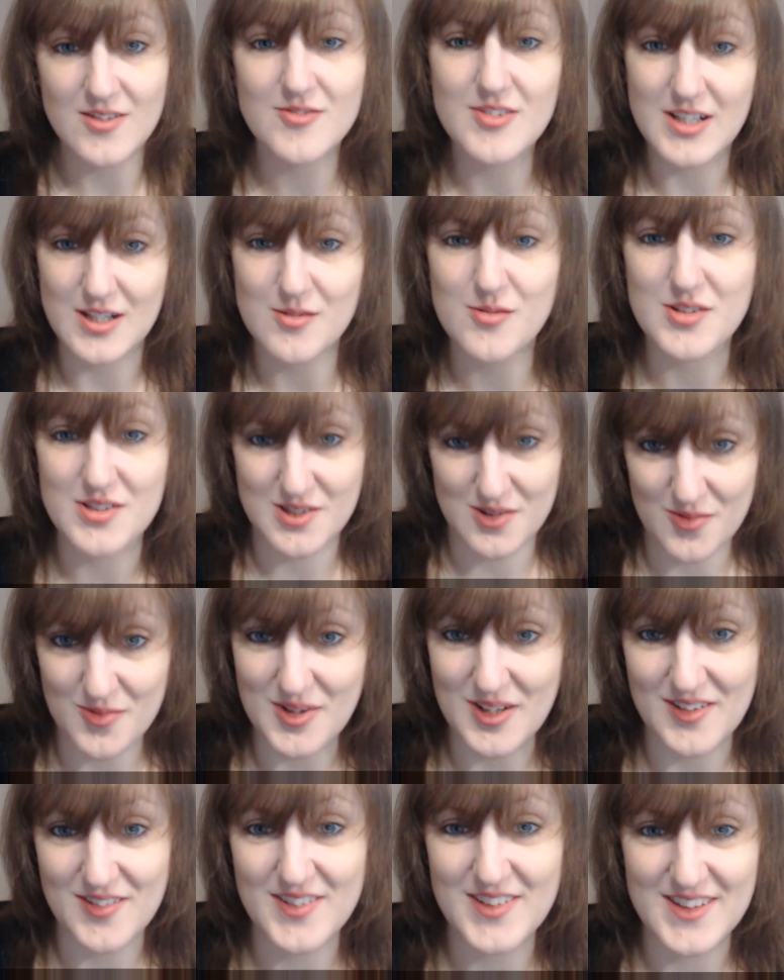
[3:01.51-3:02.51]
Kayla really was the
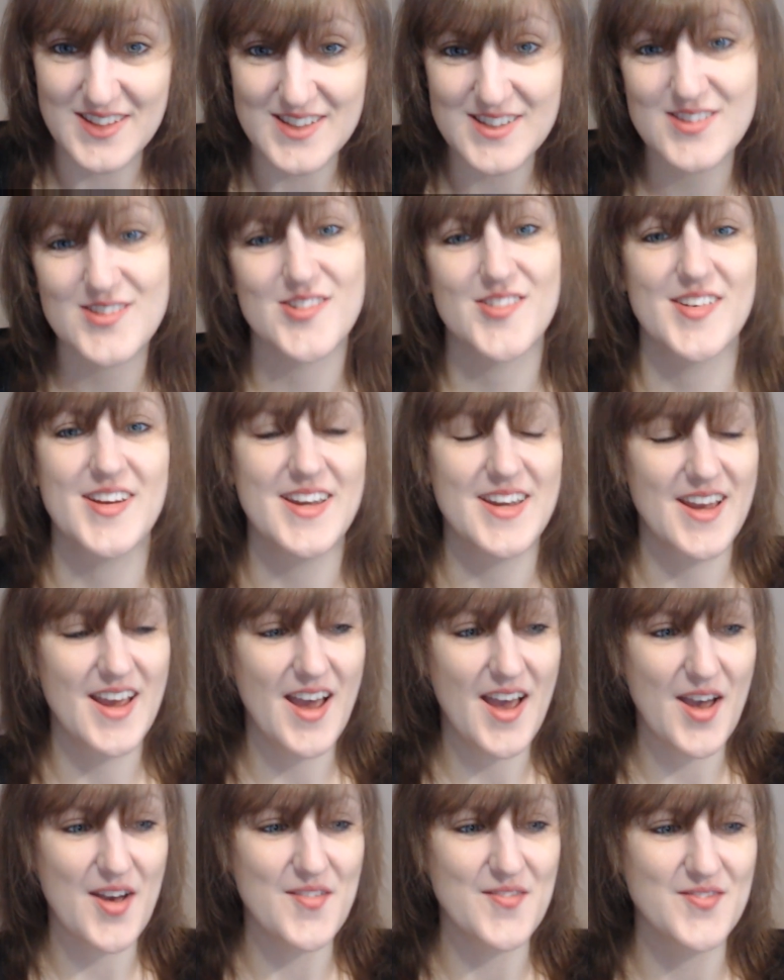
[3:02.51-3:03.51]
winner in this story.
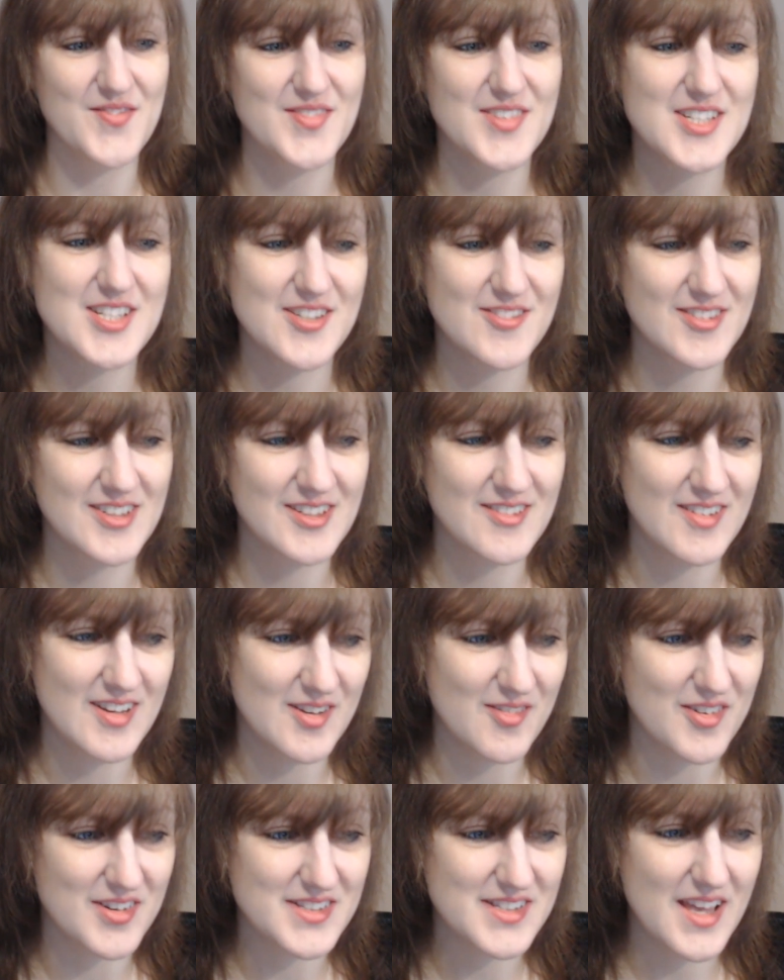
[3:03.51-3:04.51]
Um, she really,
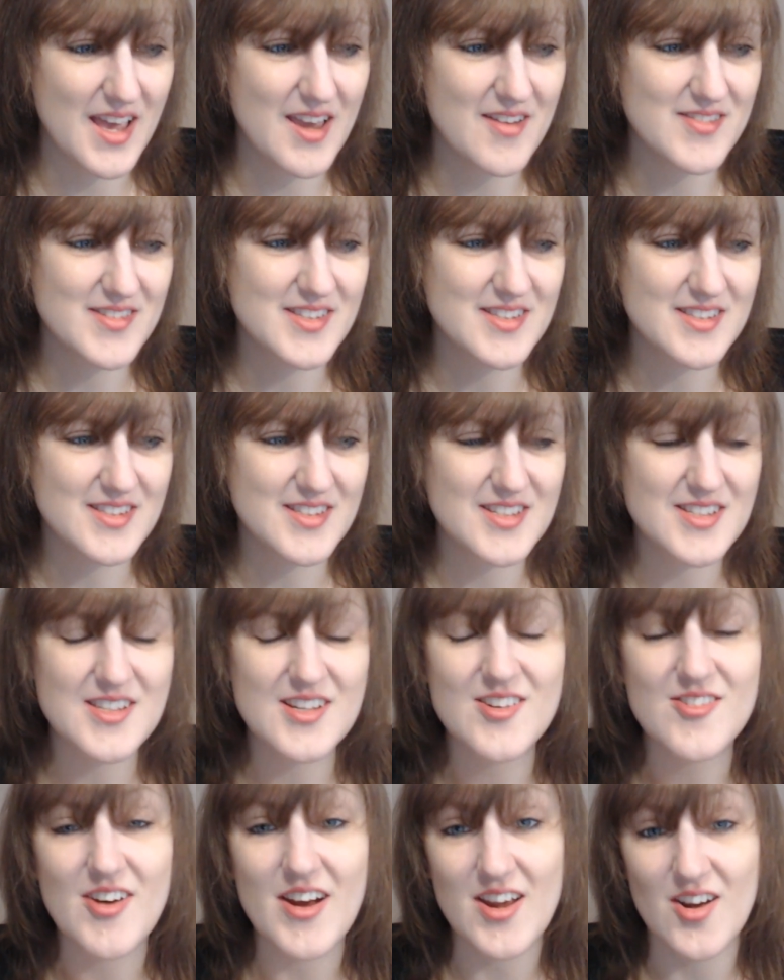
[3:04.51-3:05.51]
really was. It was just
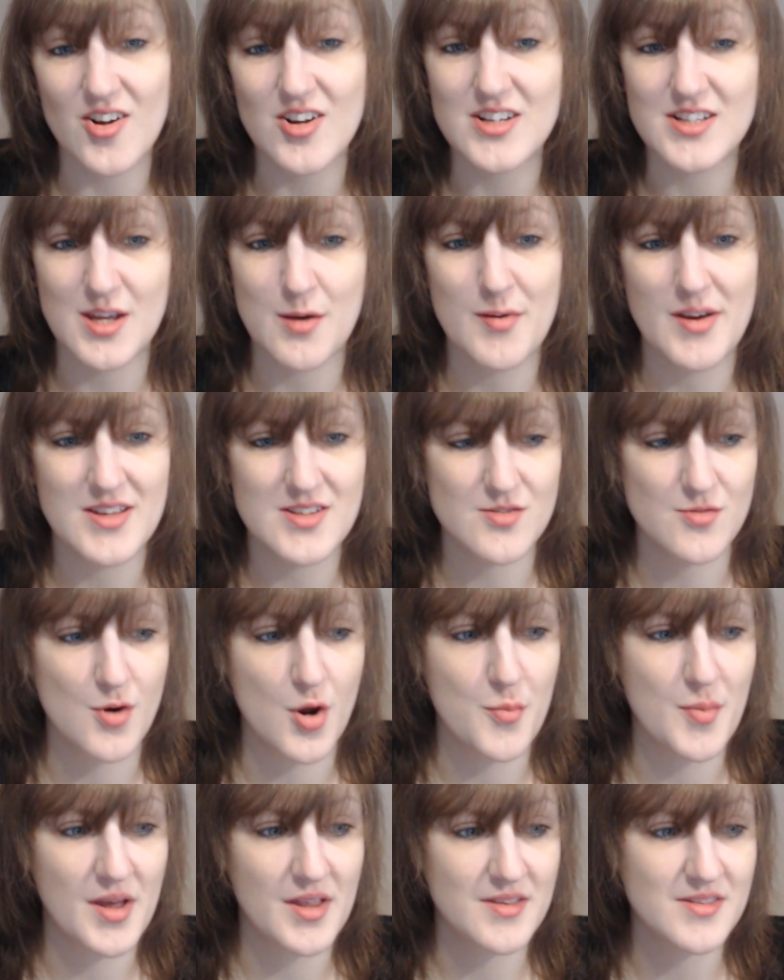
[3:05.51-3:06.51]
a great holiday-based
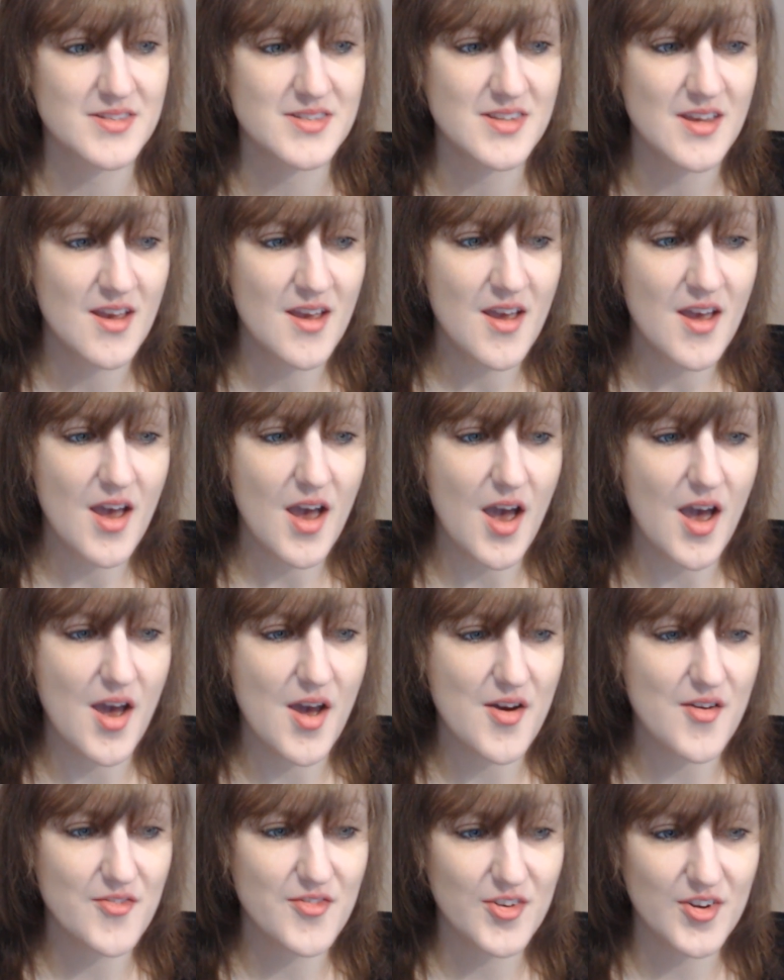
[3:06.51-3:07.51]
romance
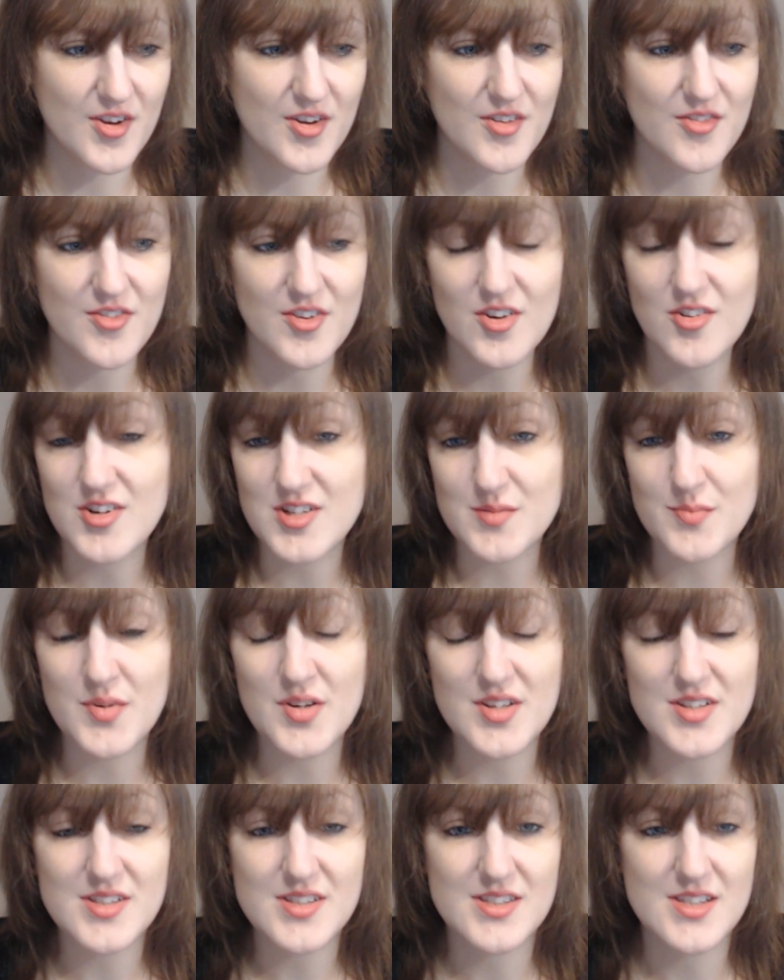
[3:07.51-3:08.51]
uh, for for
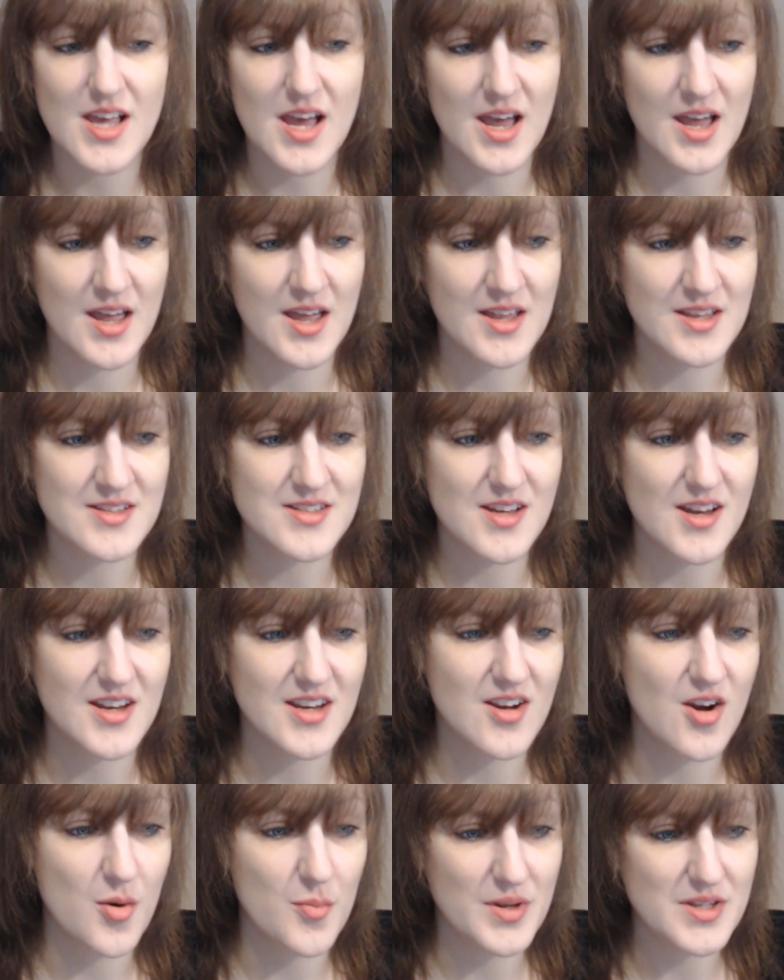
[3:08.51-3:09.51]
Christmas, and
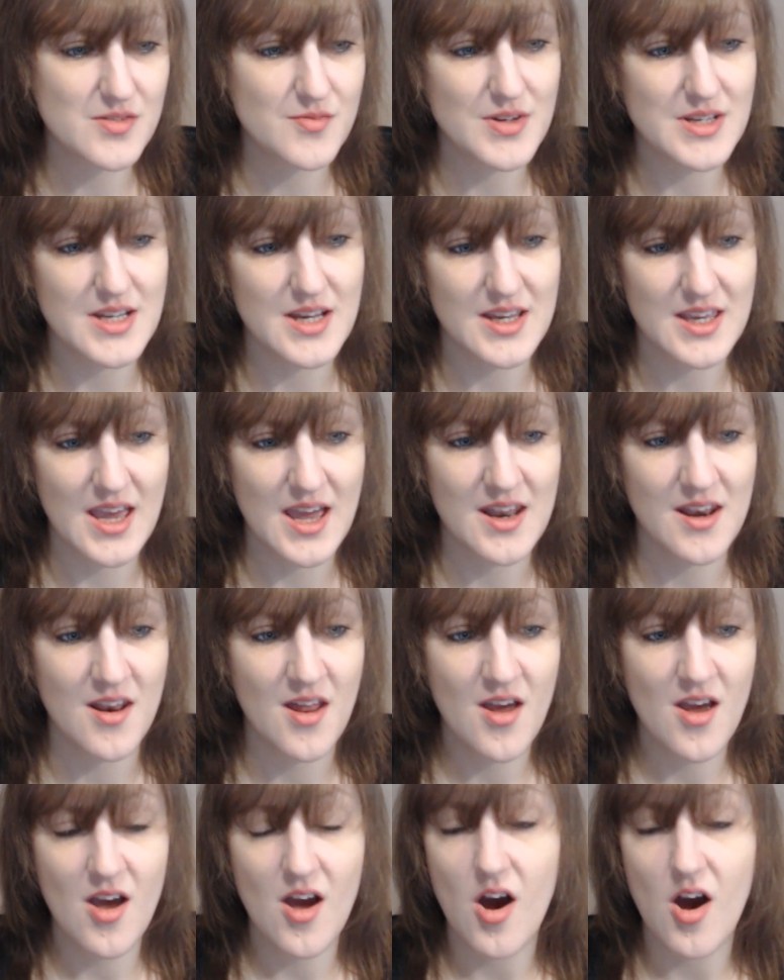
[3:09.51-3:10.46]
I can't wait to read it again.